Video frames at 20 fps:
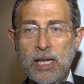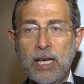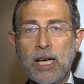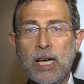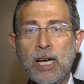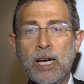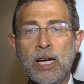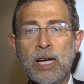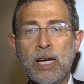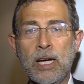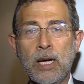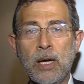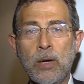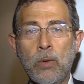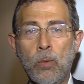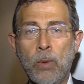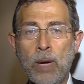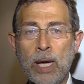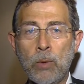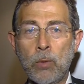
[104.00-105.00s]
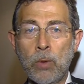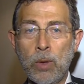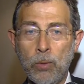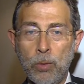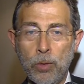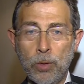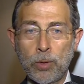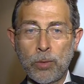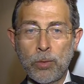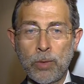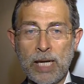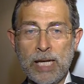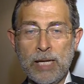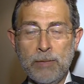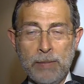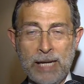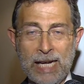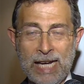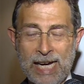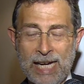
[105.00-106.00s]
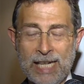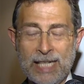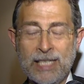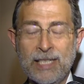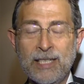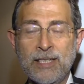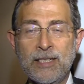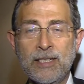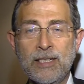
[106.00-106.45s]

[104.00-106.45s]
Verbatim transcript: uh, where we work in Milan